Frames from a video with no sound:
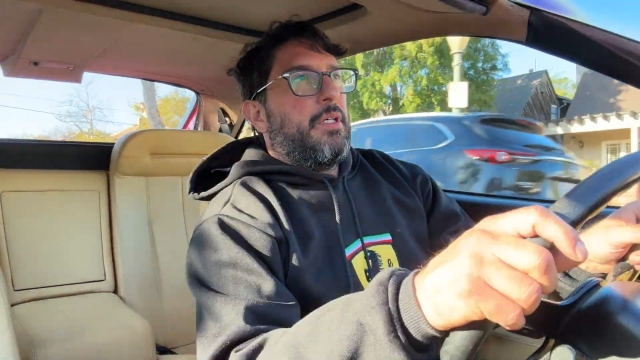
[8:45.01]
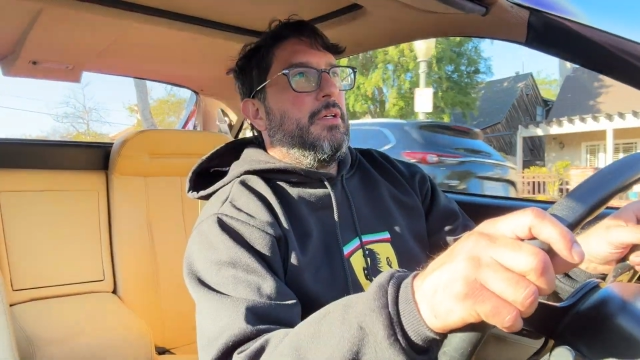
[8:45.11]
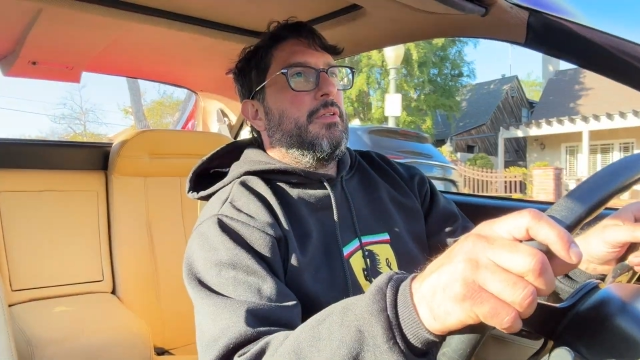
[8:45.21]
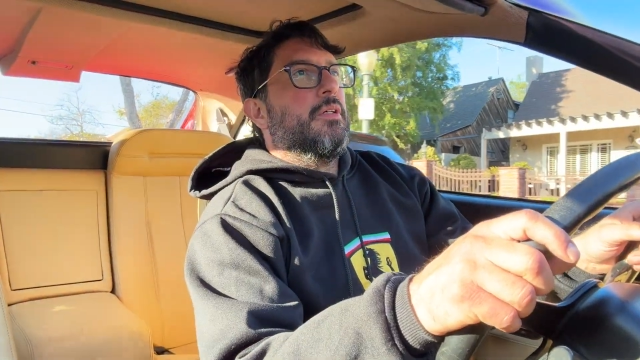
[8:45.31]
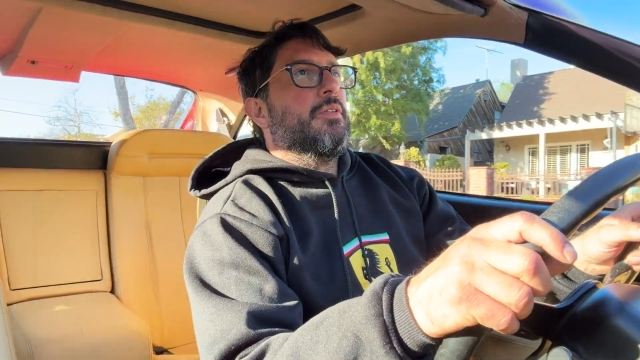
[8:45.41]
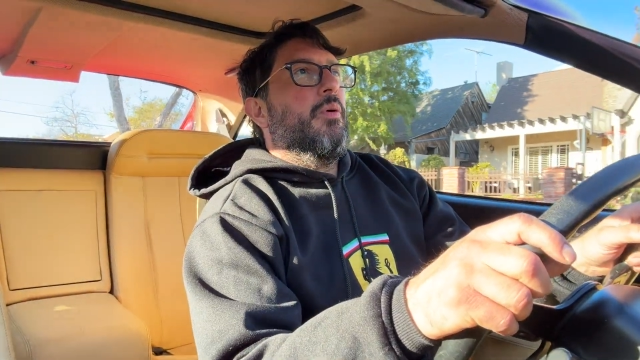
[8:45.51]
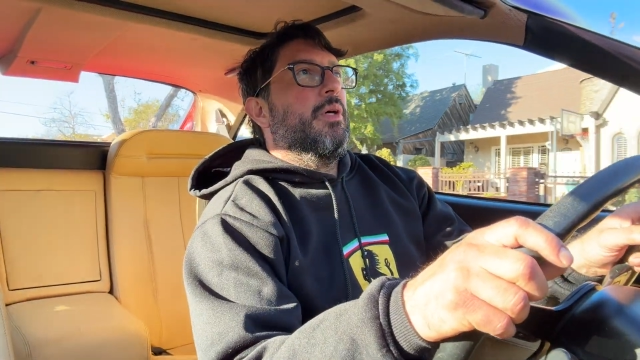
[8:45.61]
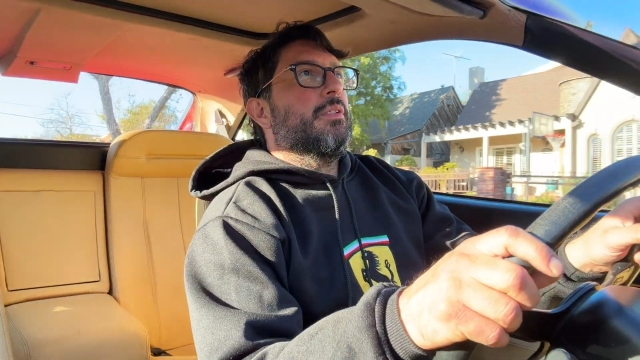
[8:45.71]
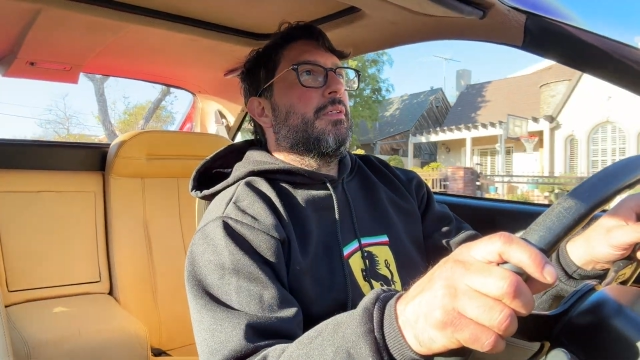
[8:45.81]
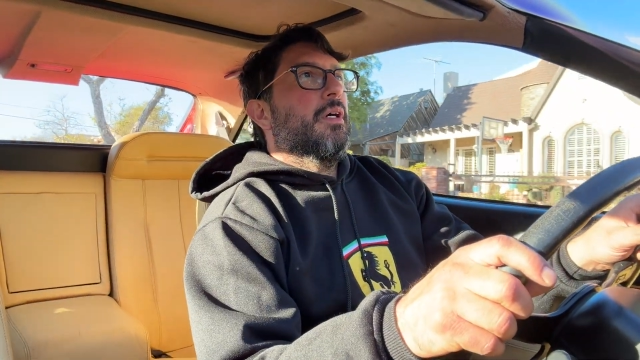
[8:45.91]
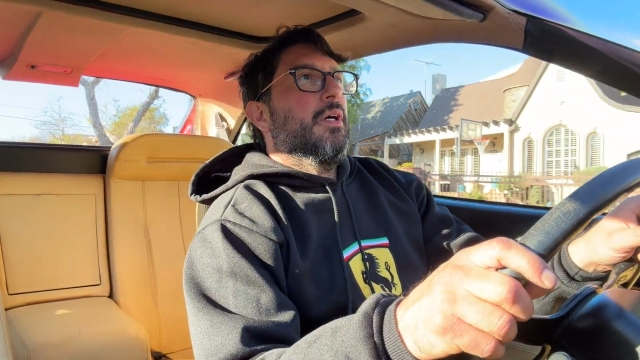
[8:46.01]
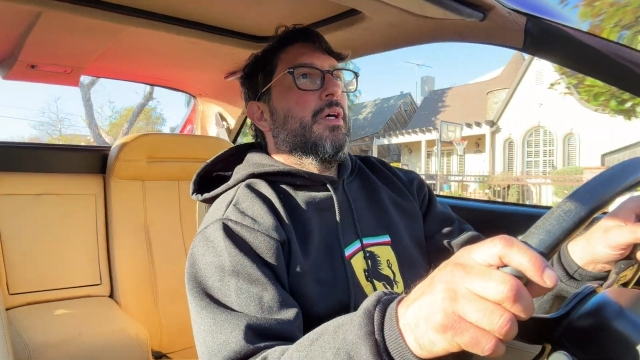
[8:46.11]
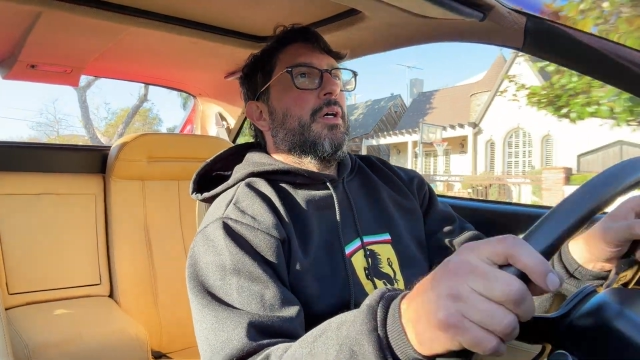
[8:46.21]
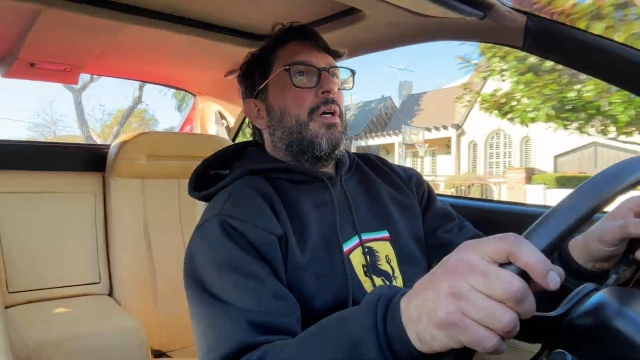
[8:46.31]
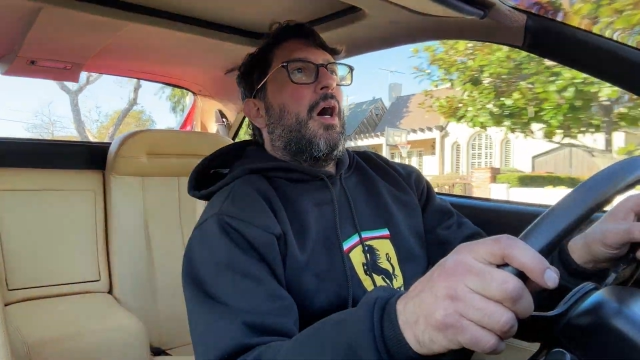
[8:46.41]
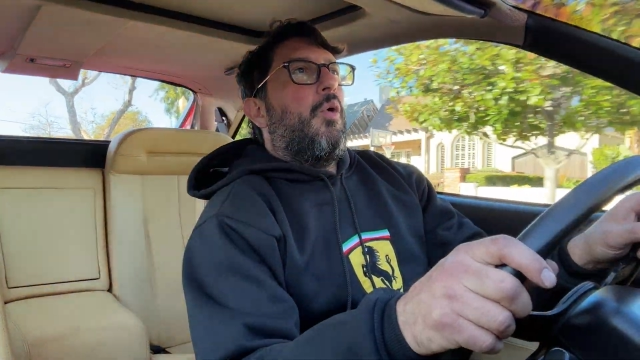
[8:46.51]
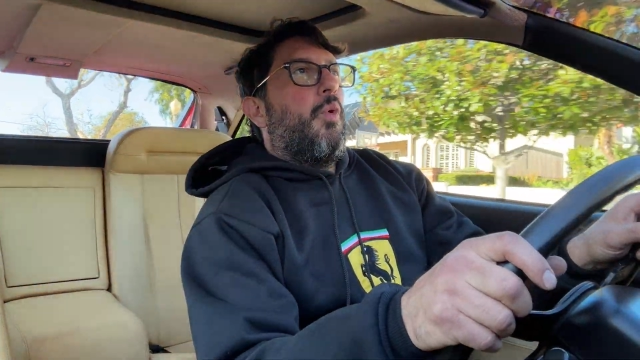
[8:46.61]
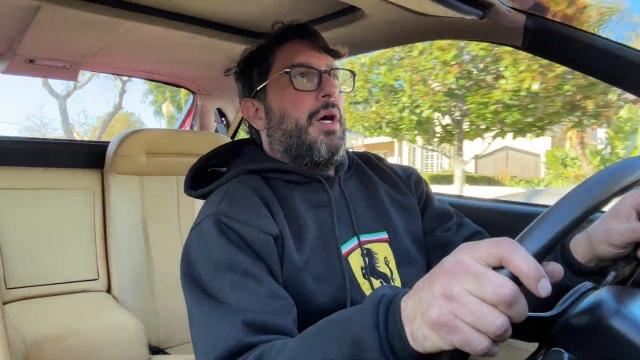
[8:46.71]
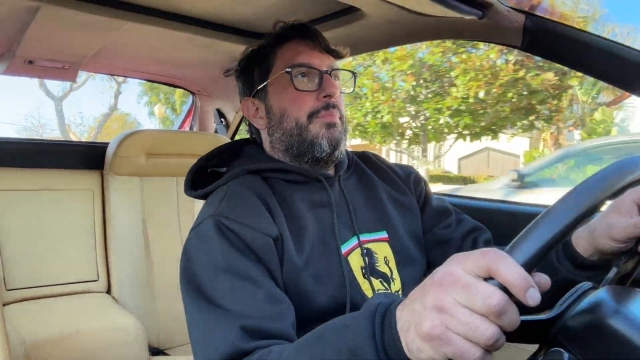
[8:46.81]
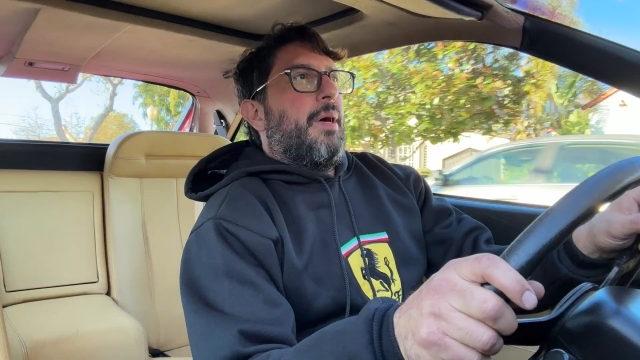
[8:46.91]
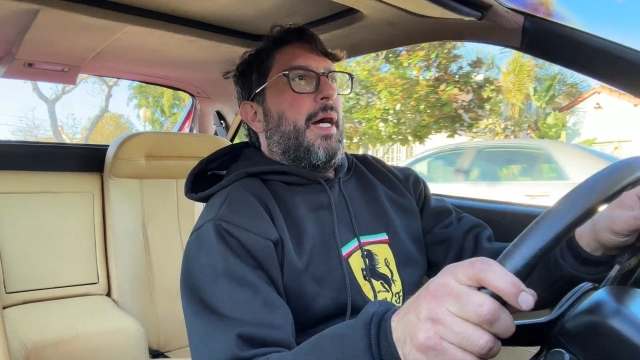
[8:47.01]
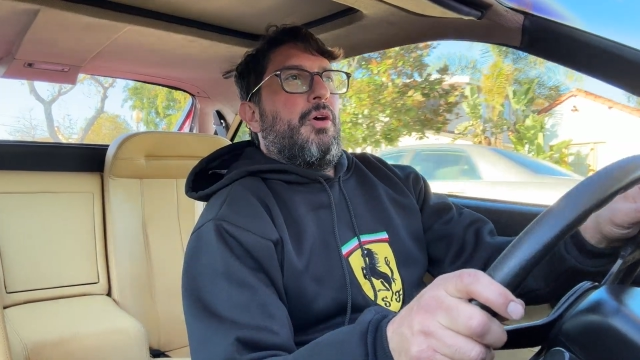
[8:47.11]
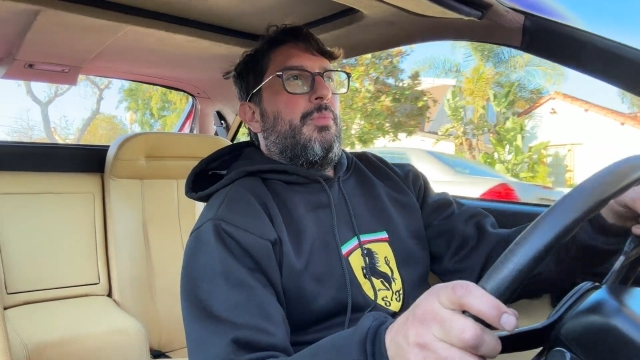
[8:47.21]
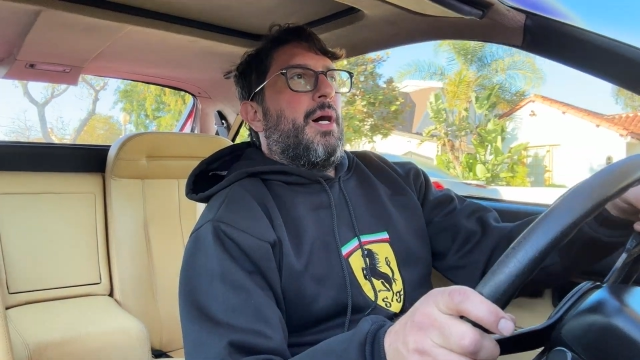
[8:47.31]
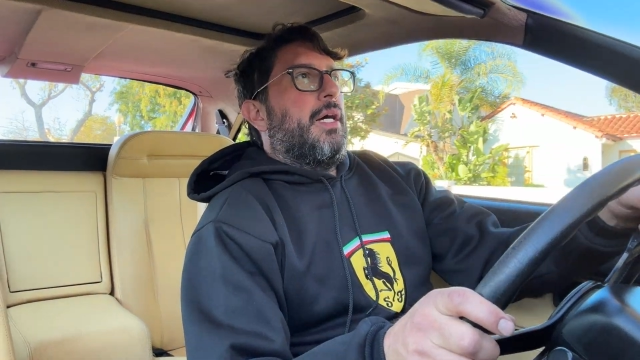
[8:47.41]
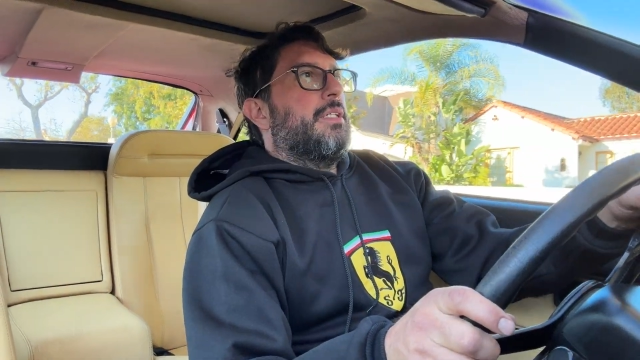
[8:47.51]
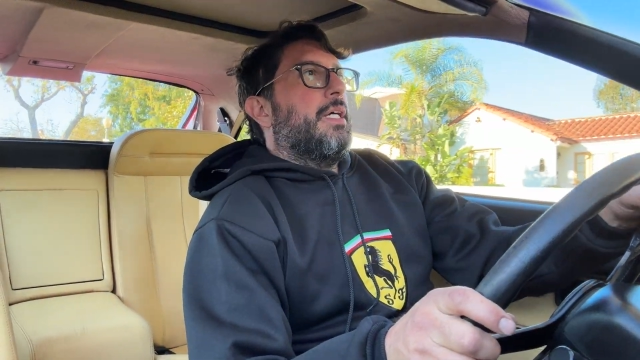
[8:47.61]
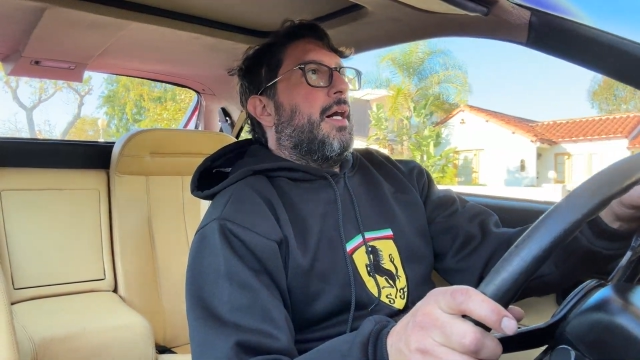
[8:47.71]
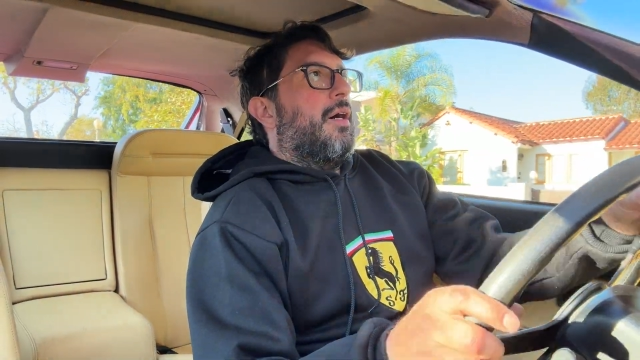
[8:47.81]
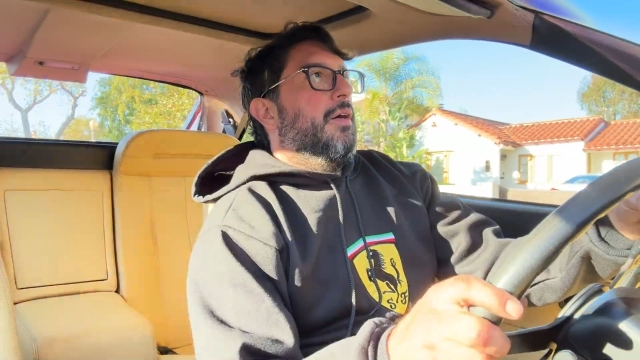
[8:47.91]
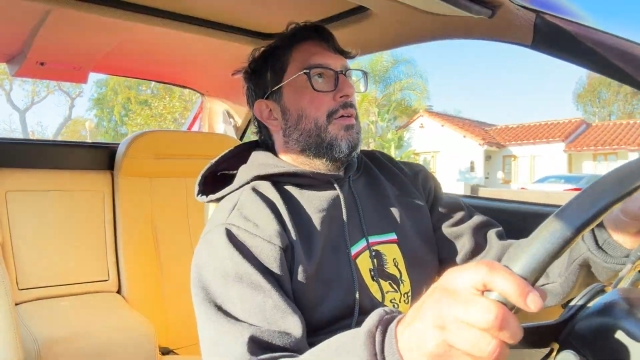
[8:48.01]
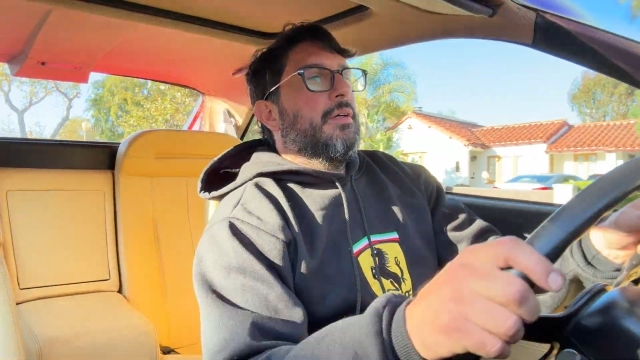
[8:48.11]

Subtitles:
You know, there's always a 1 mile Mondial